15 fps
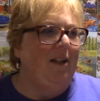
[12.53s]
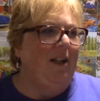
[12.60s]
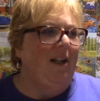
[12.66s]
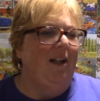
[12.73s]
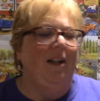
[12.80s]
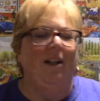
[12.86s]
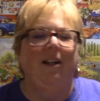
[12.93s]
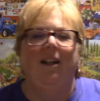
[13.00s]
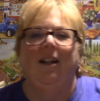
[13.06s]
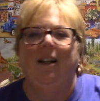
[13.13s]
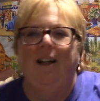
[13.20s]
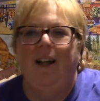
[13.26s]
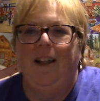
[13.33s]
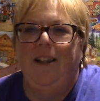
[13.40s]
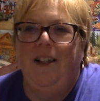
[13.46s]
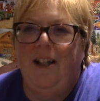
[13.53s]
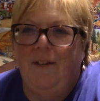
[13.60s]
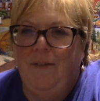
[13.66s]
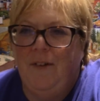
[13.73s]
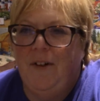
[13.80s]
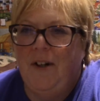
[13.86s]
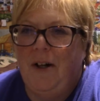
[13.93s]
I think I
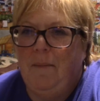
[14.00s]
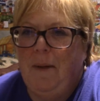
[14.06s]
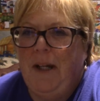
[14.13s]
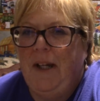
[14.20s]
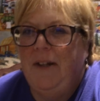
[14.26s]
forgot my